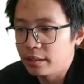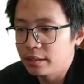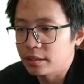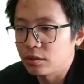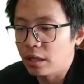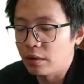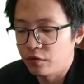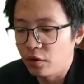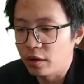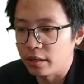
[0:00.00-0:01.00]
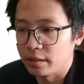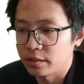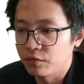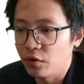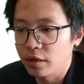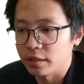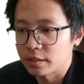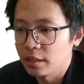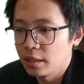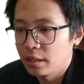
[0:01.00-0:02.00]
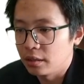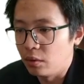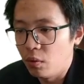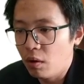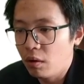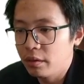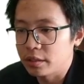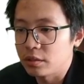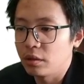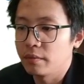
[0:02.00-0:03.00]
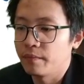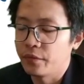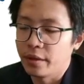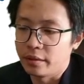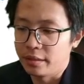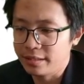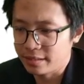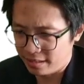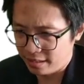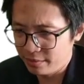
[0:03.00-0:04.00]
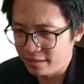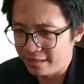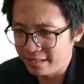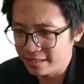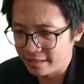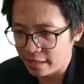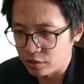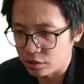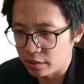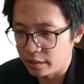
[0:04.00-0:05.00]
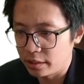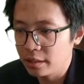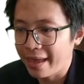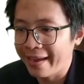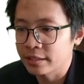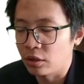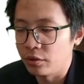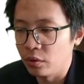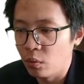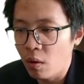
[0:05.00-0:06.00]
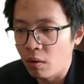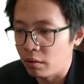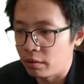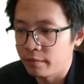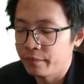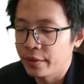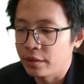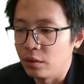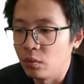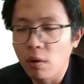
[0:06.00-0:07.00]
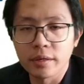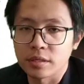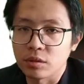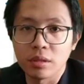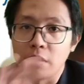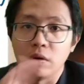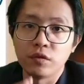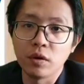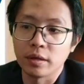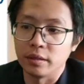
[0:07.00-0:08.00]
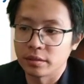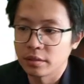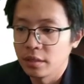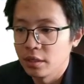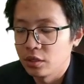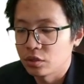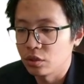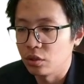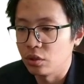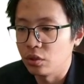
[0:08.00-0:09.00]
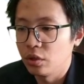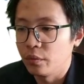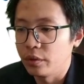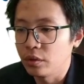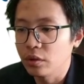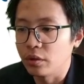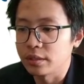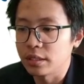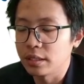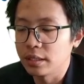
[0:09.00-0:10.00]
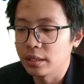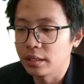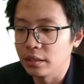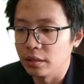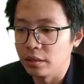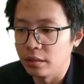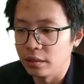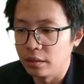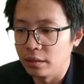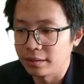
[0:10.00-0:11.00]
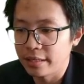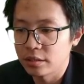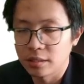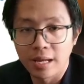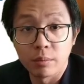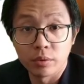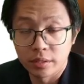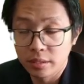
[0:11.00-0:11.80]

this is not our focus. The wall is not this. I mean, this tension acts on the wall. The wall is not our focus, so we don't consider the tension upward